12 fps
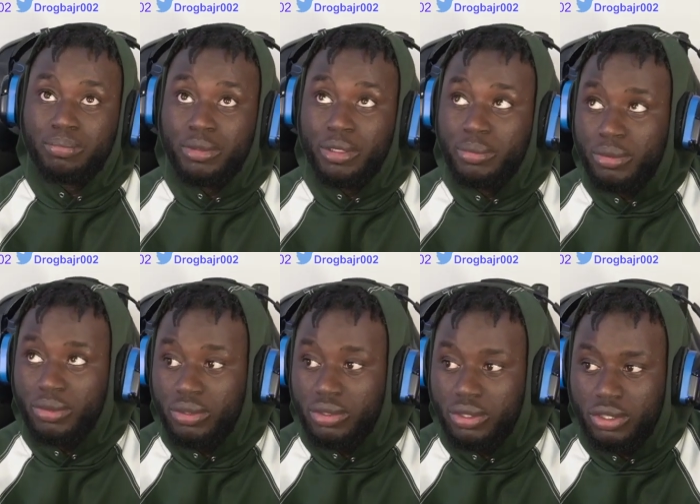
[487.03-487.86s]

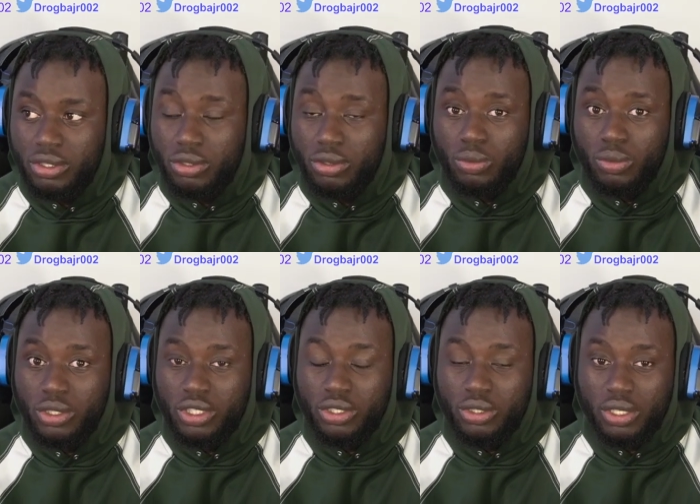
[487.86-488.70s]
people to
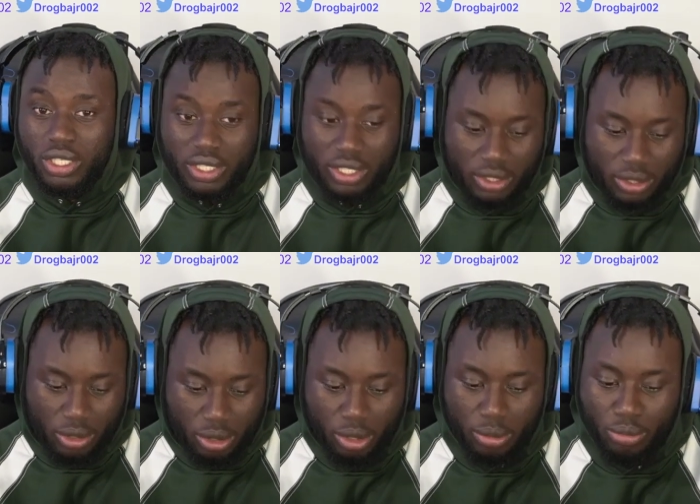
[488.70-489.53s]
wanting to listen
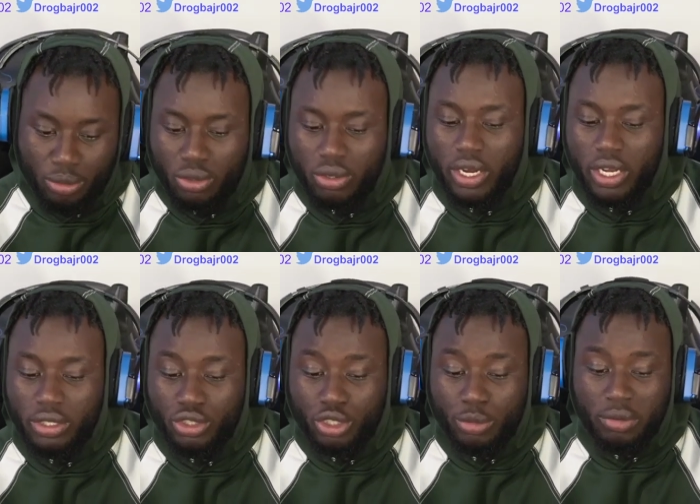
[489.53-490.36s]
to it more and
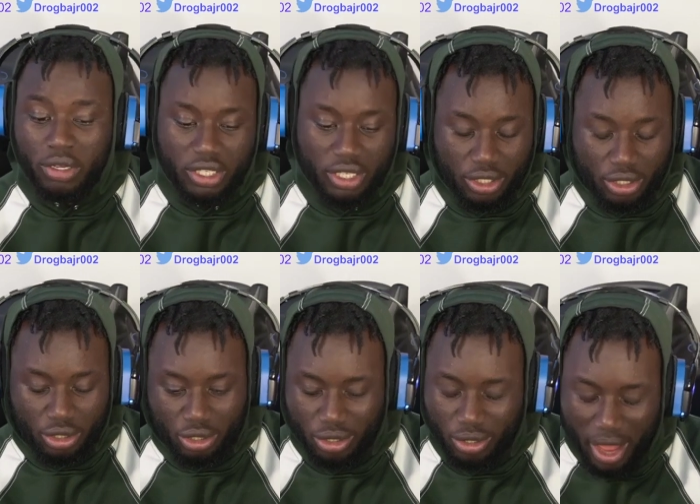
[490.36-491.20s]
just pay attention to